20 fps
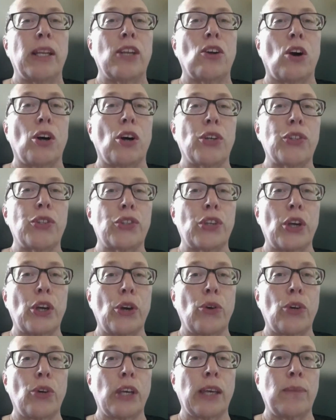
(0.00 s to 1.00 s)
but it
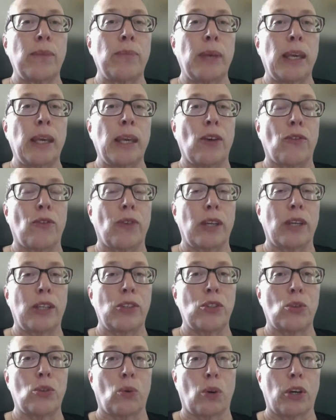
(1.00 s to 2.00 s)
also can be a
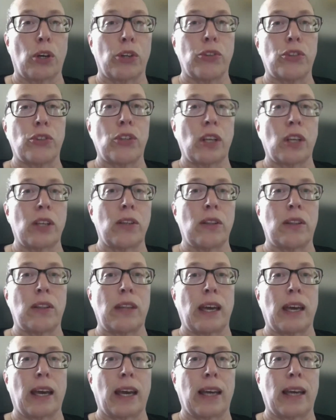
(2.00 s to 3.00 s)
resource
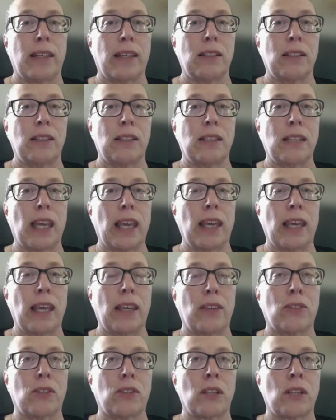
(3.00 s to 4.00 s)
that
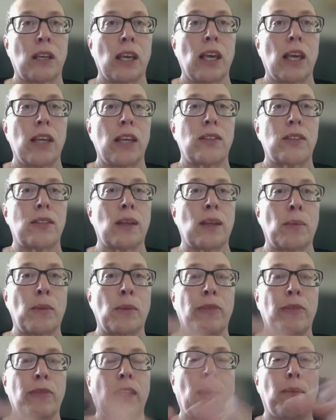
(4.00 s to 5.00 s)
takes
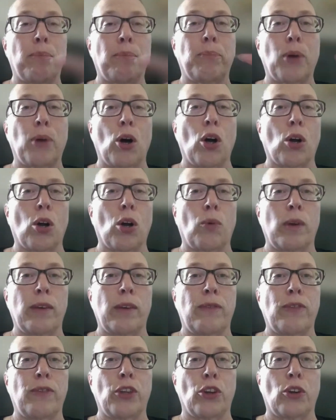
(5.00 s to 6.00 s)
some of that bulk.
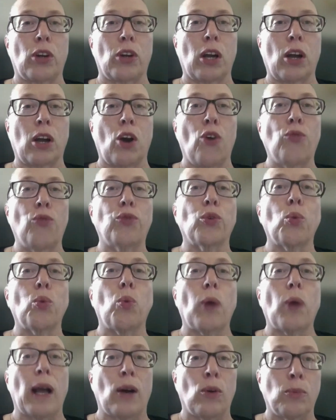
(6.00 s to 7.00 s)
If you're
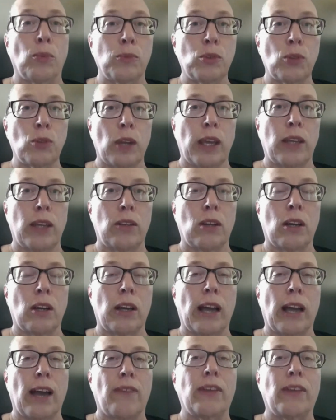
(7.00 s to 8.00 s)
overwhelmed and
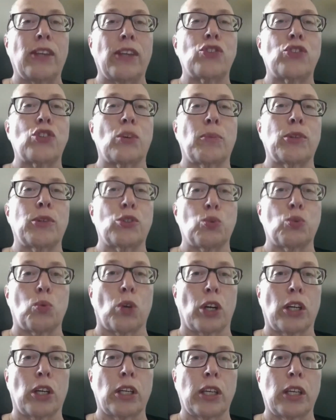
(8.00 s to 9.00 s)
having so much
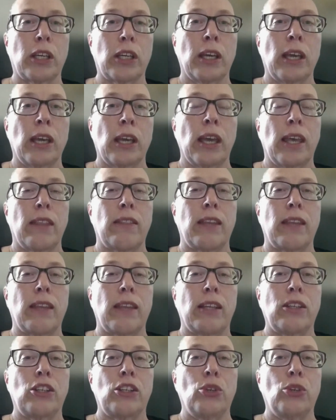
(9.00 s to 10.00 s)
work
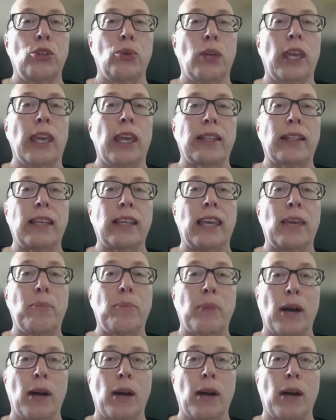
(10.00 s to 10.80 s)
that you can't